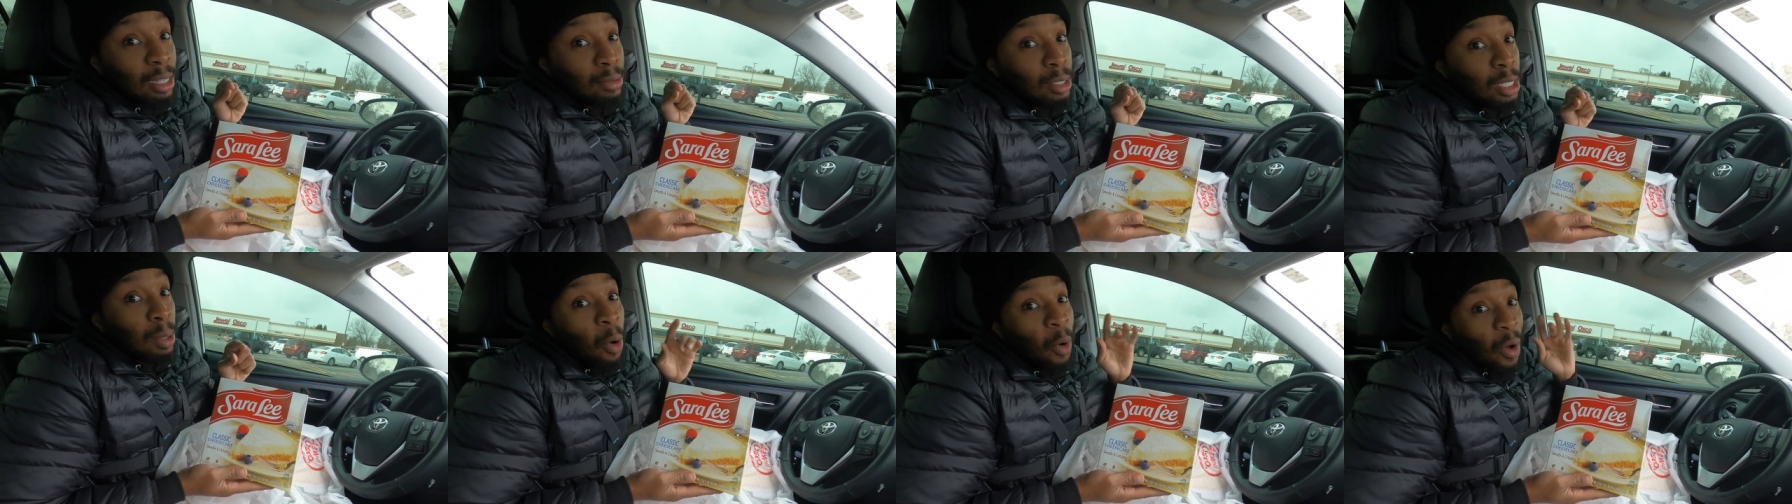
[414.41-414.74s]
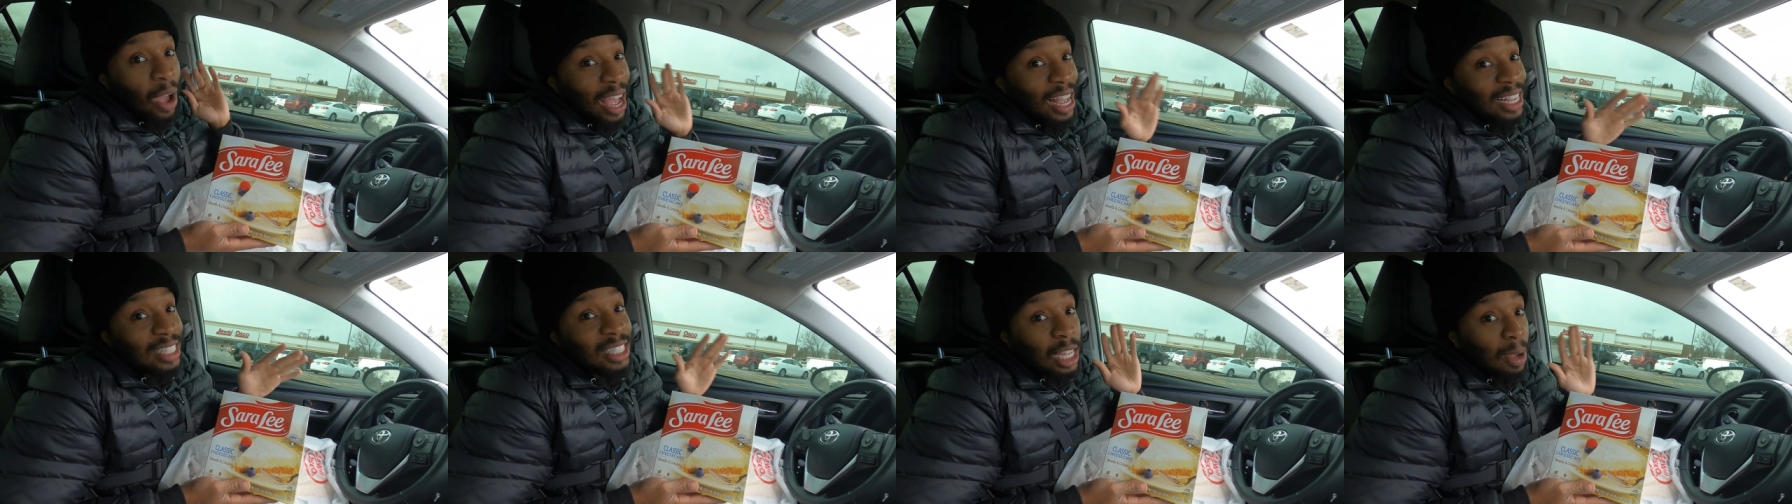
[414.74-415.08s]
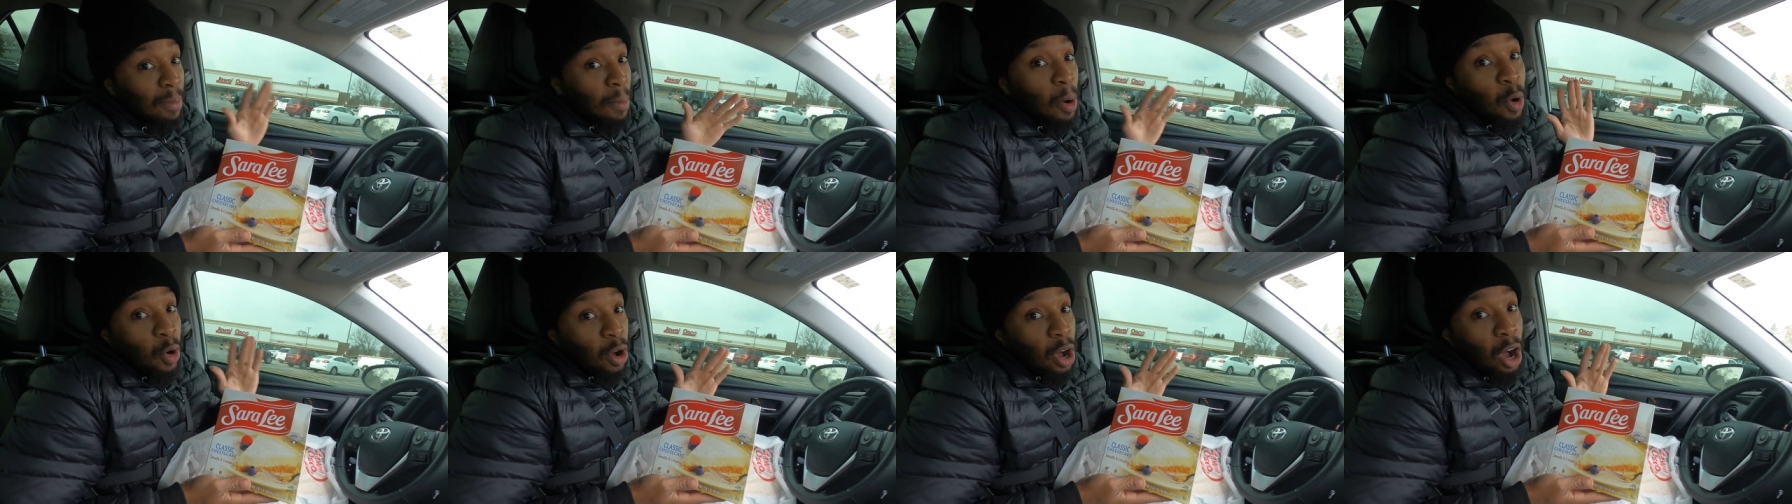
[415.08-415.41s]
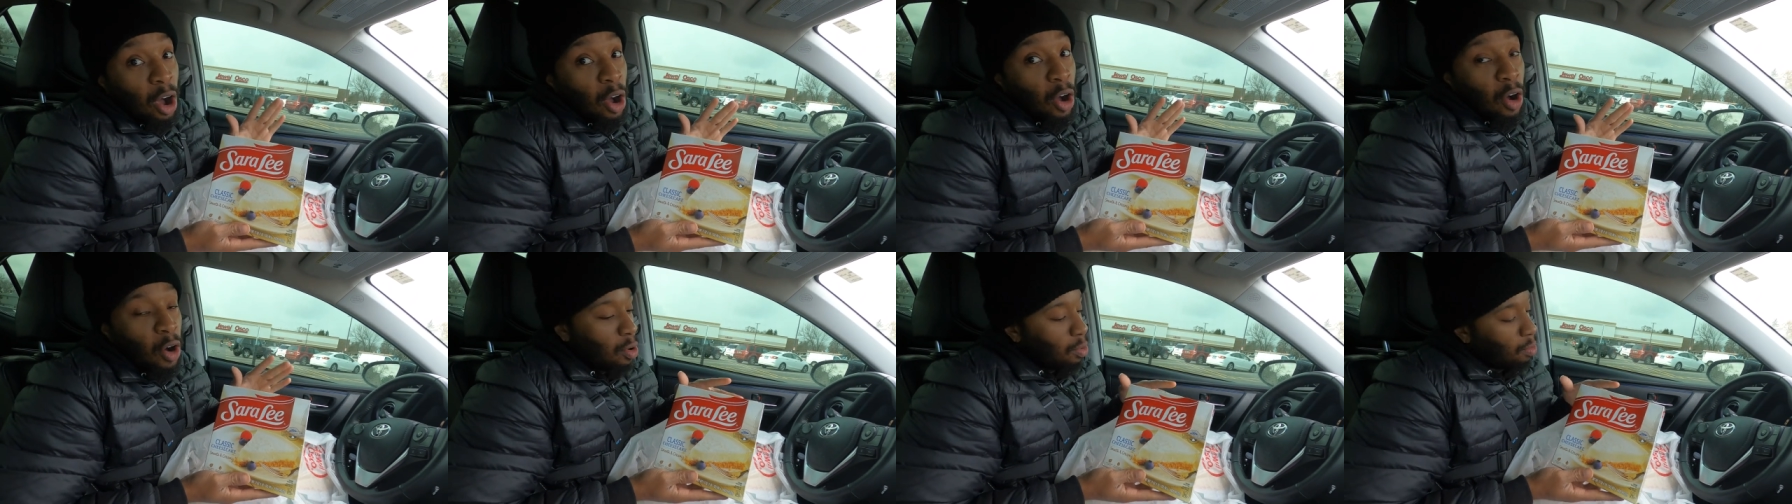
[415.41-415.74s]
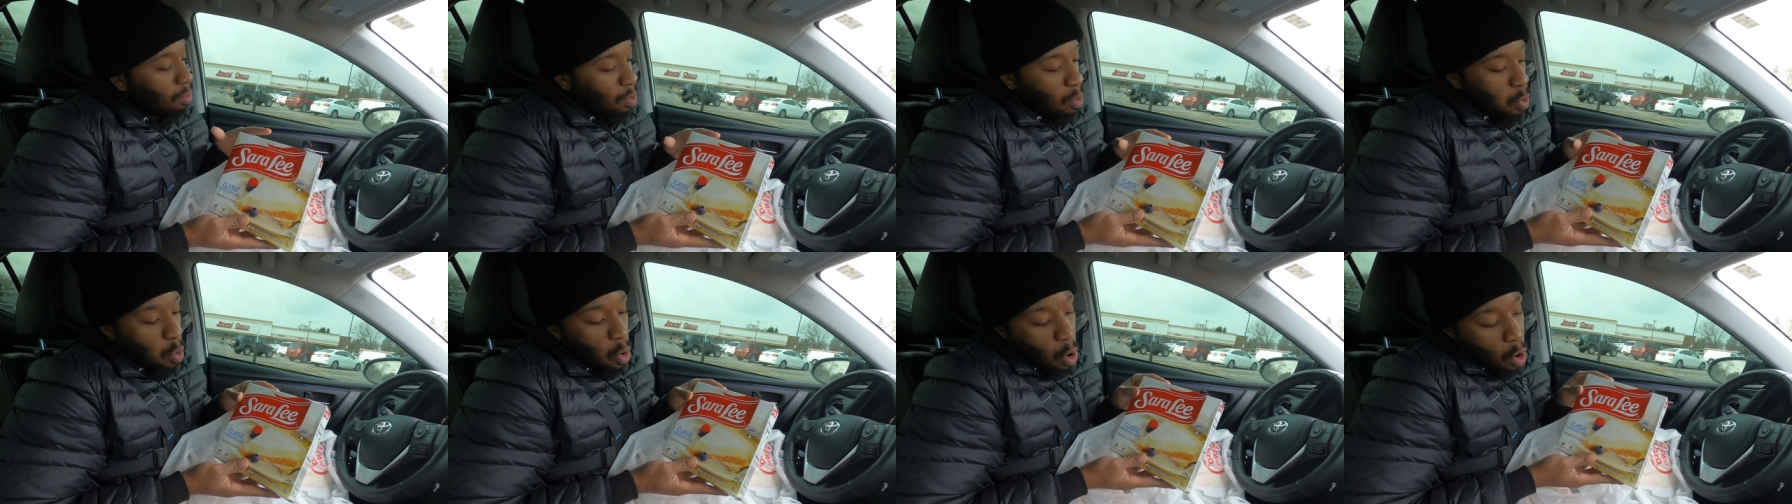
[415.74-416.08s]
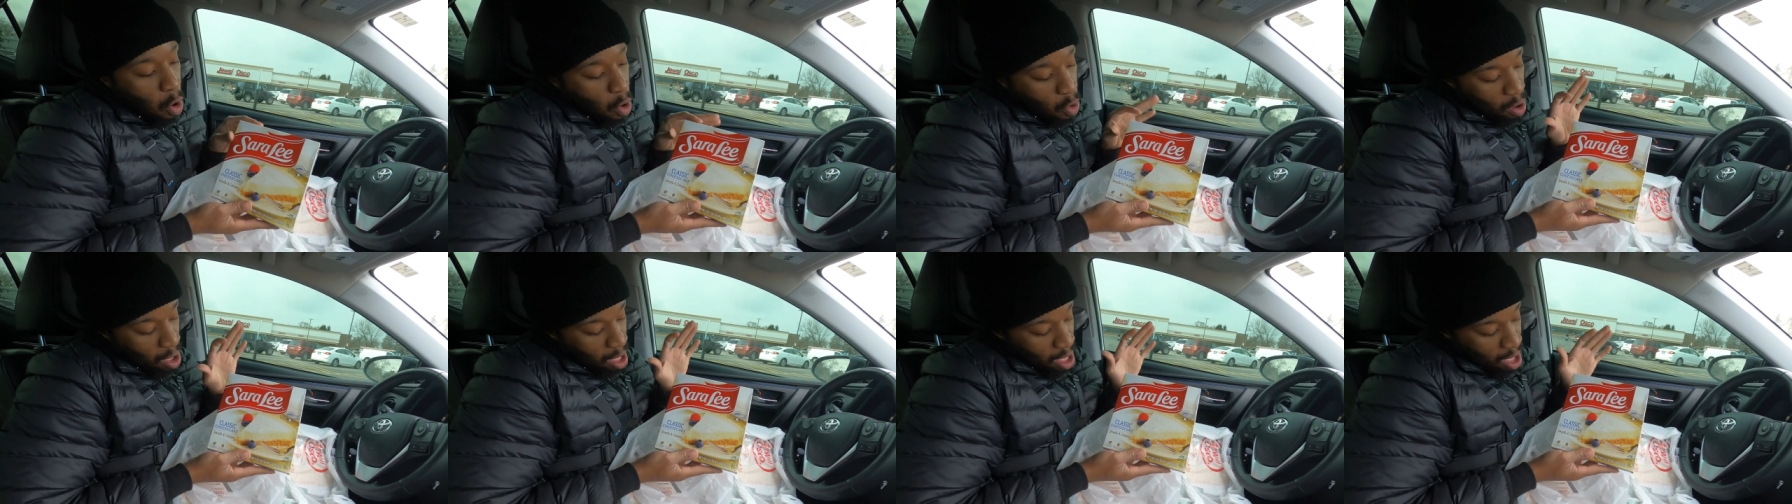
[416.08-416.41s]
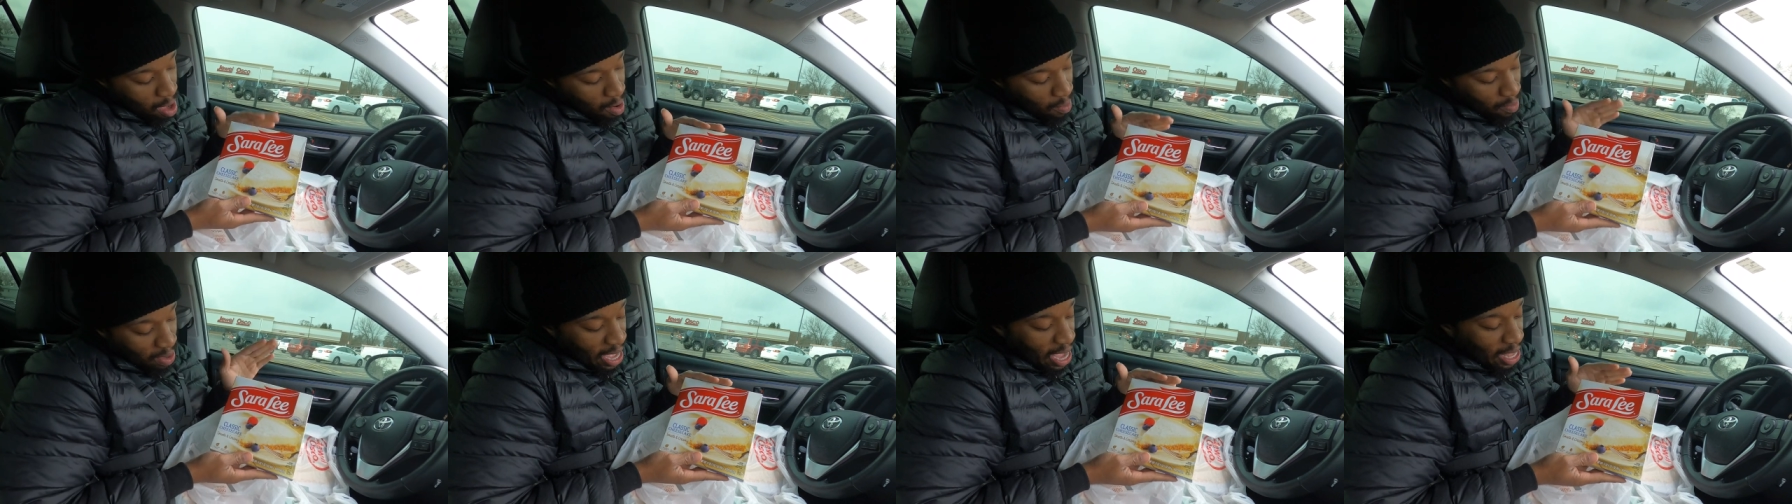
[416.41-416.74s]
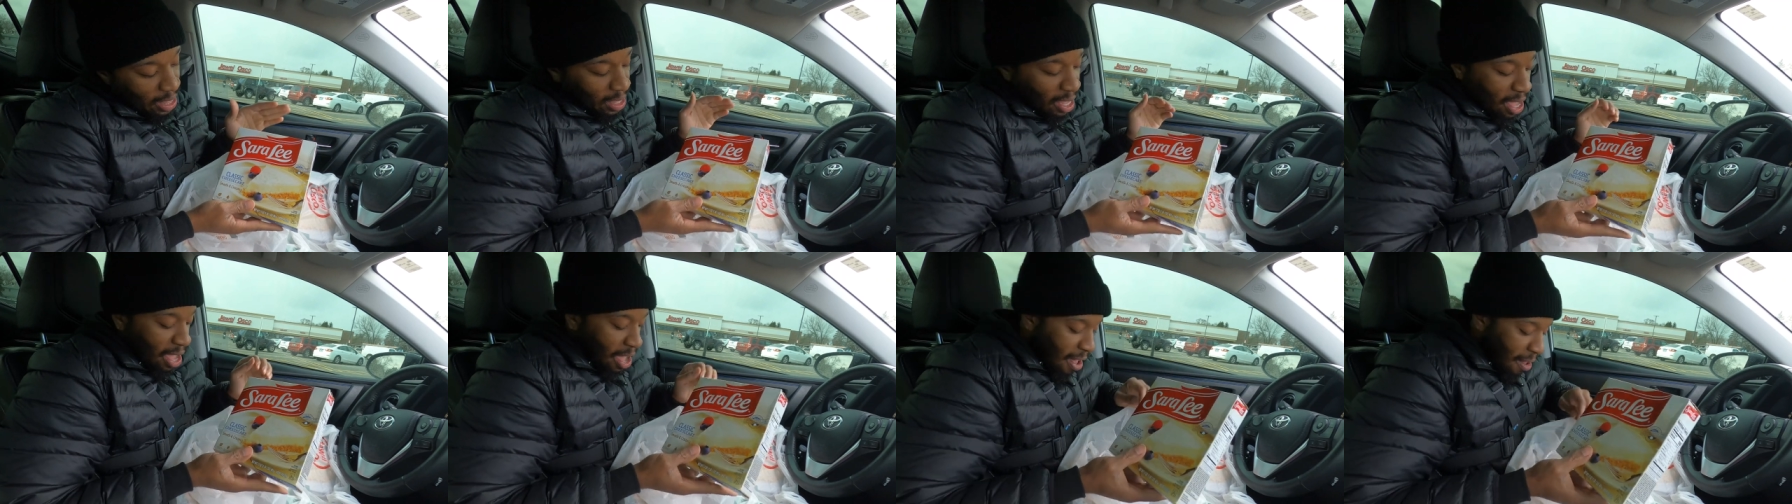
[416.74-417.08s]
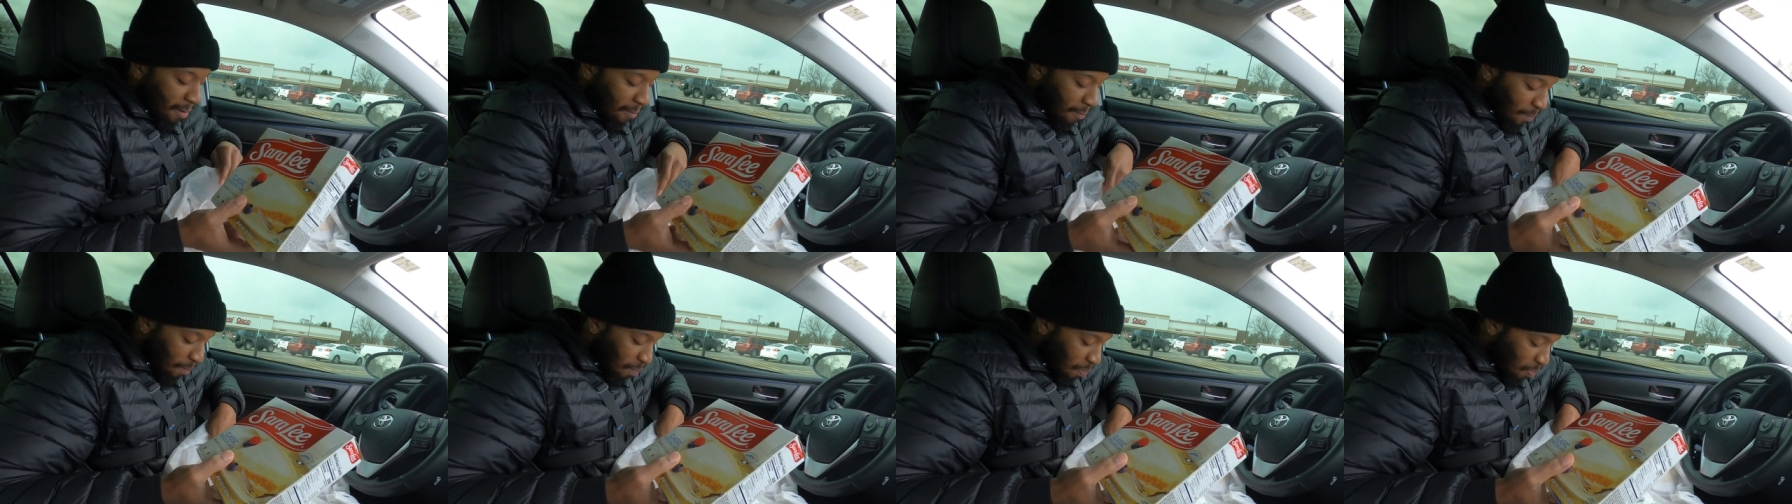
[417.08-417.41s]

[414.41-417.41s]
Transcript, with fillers: I'm talking about Eskimo cold. Whew, we got that.